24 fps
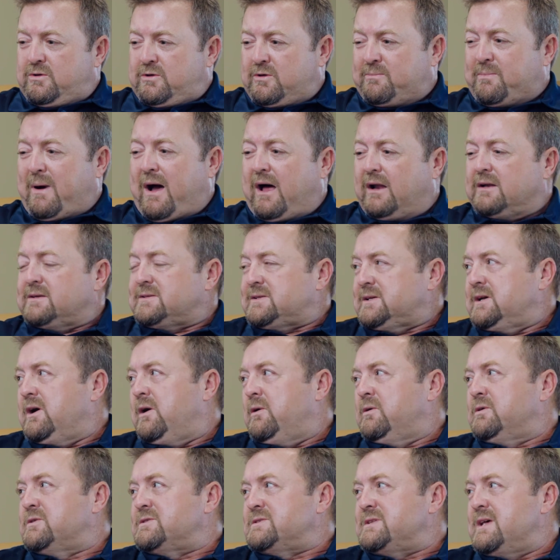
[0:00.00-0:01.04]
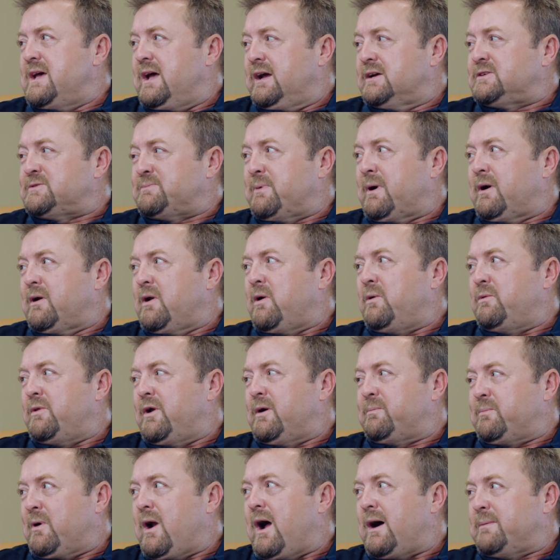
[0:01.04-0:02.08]
the policyholder's the expert on
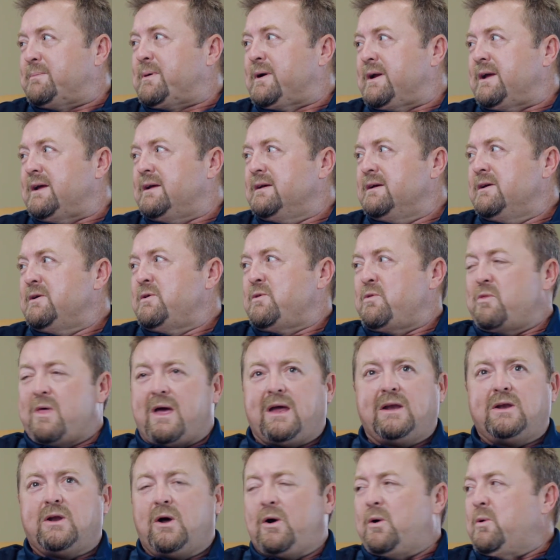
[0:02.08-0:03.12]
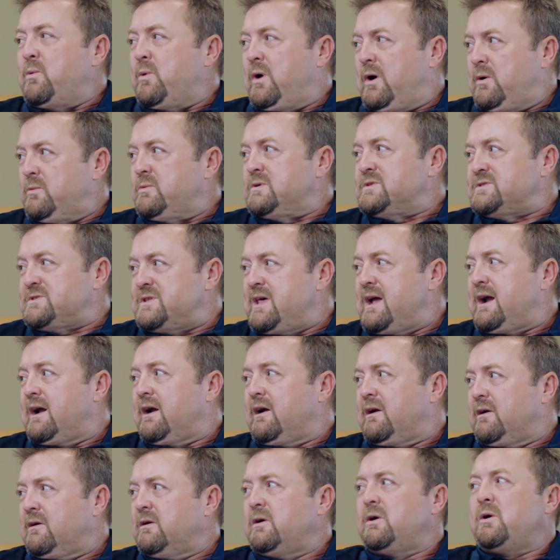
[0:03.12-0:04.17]
their property. Yeah. They know what was
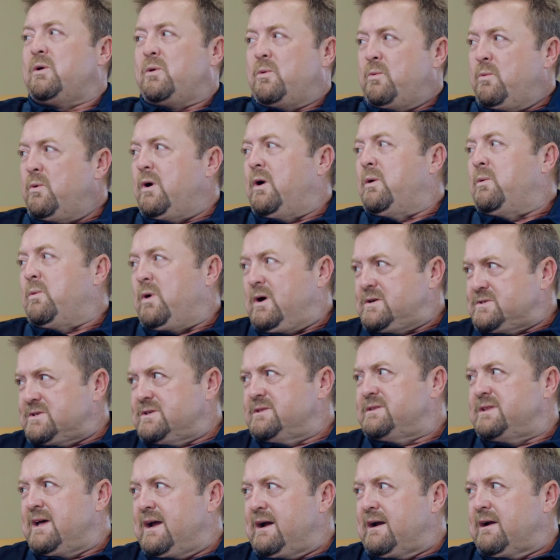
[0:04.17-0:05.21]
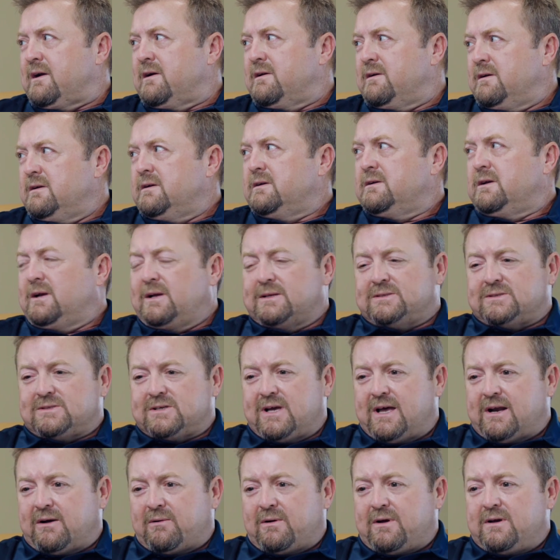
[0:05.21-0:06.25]
there, what wasn't there,
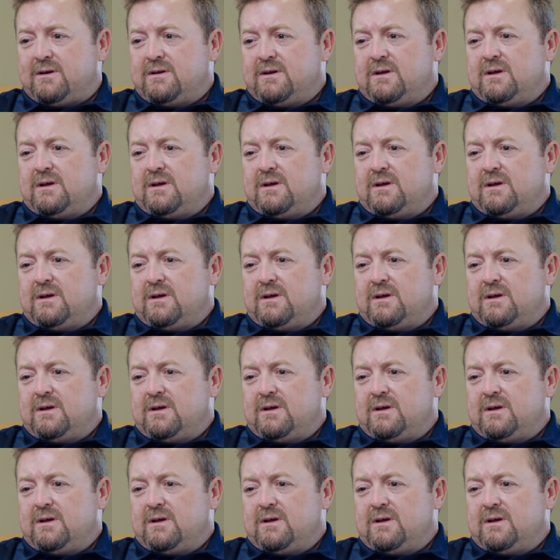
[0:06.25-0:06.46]
etc.